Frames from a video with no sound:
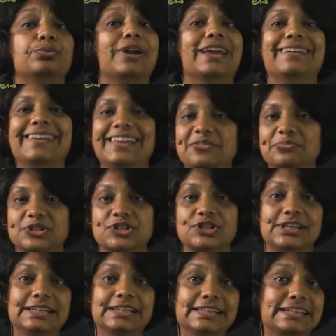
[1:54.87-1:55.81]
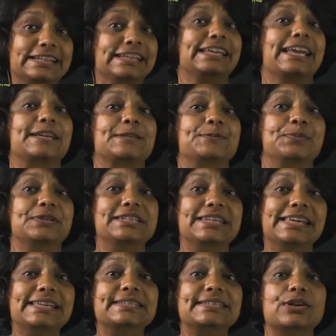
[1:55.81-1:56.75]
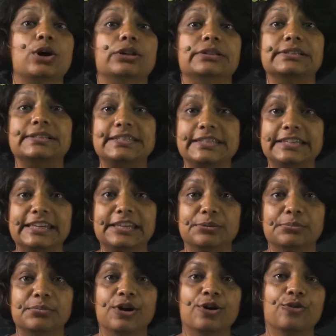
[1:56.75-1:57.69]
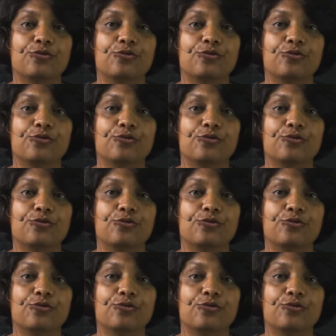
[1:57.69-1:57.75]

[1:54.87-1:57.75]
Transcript: varying machine learning expertise on the team,